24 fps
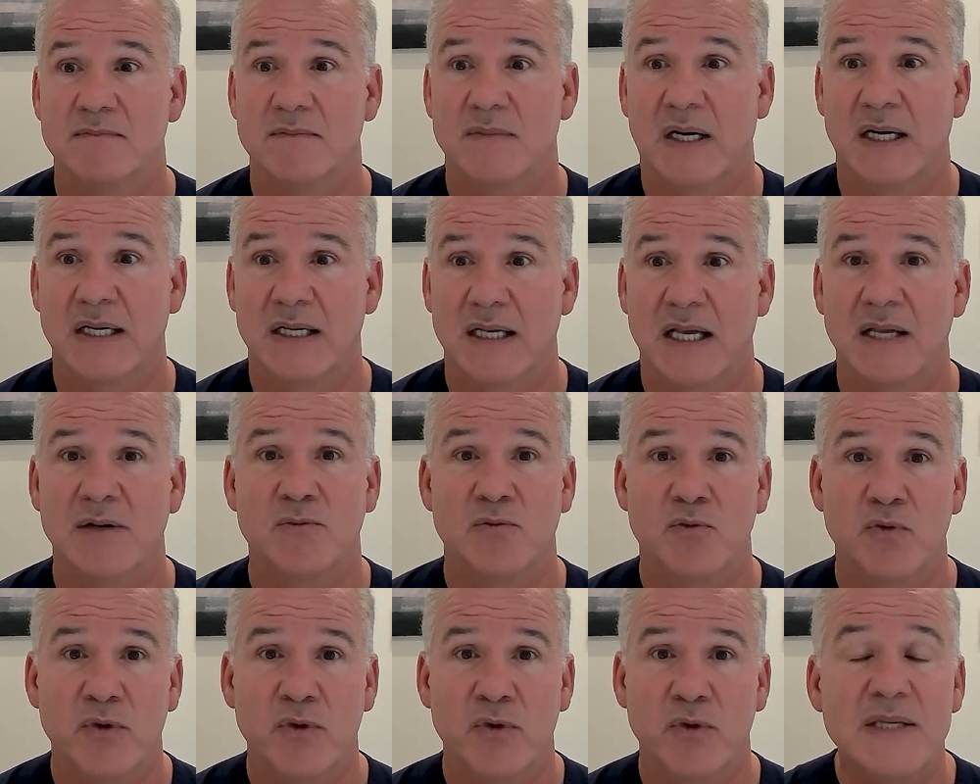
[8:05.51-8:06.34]
It
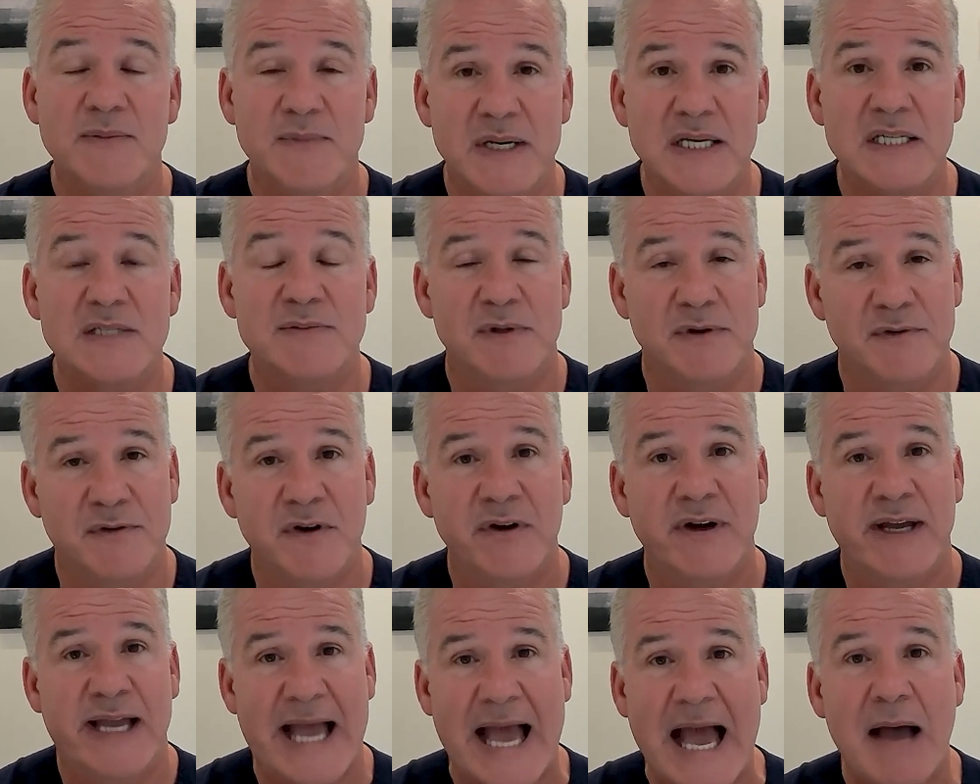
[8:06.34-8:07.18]
really makes me
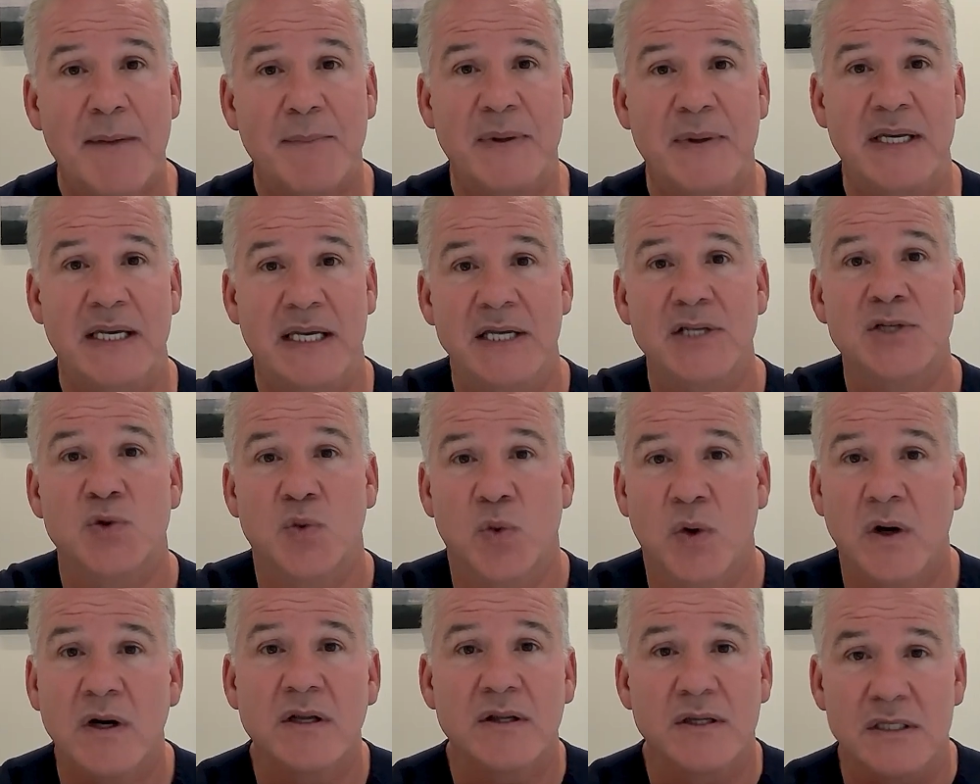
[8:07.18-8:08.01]
very happy. Each
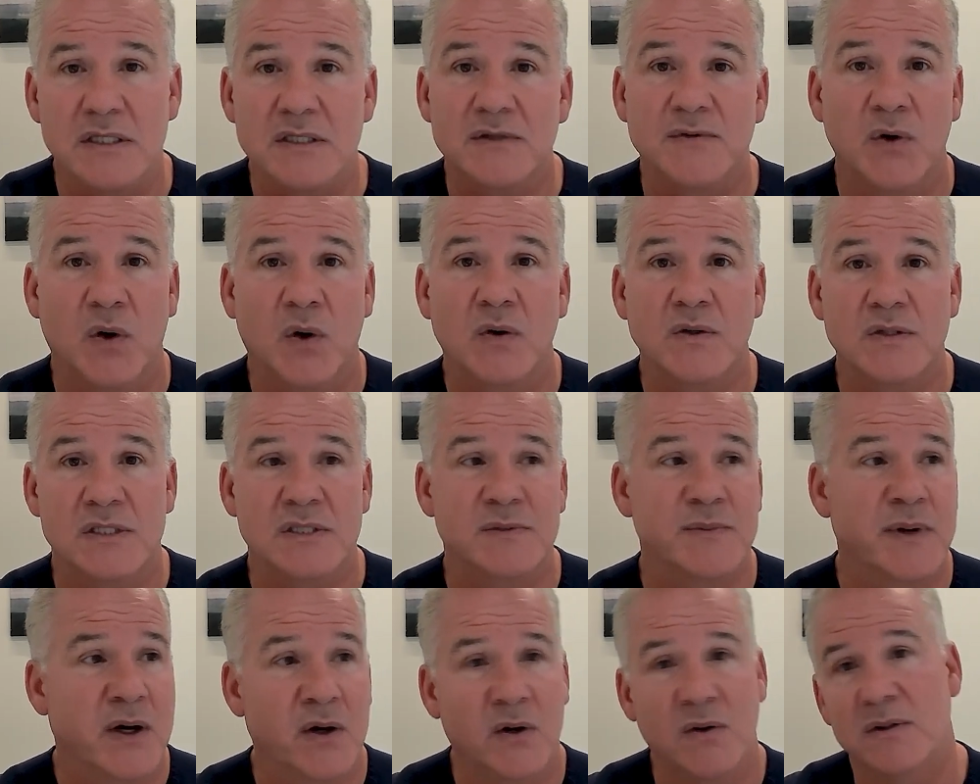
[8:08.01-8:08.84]
one of these folks is
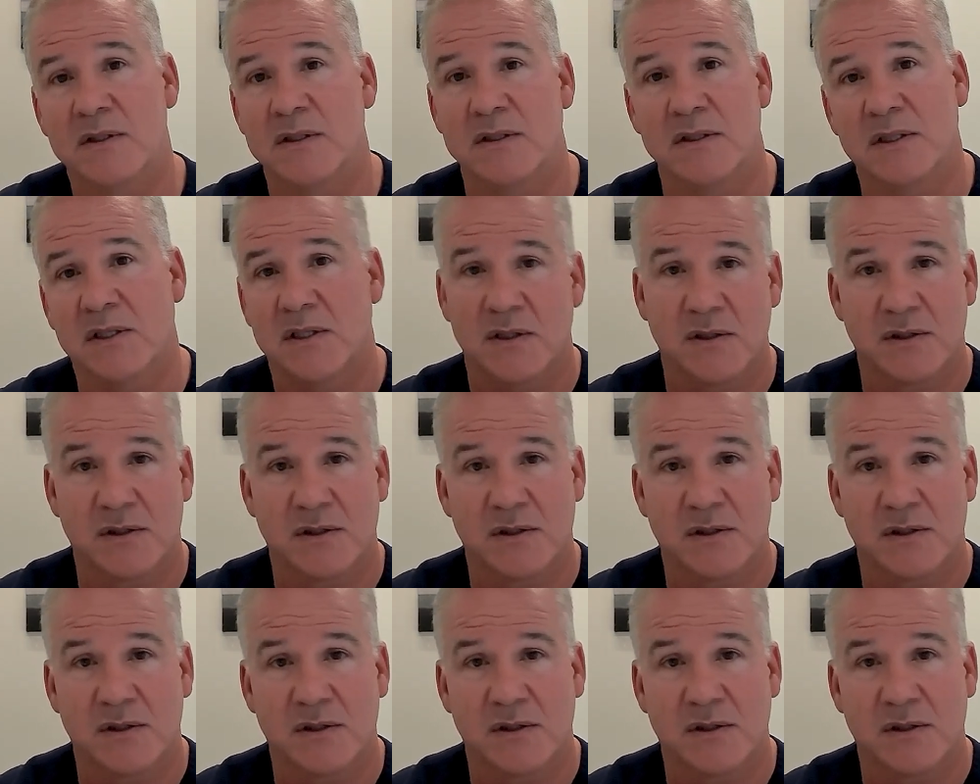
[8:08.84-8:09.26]
my own little,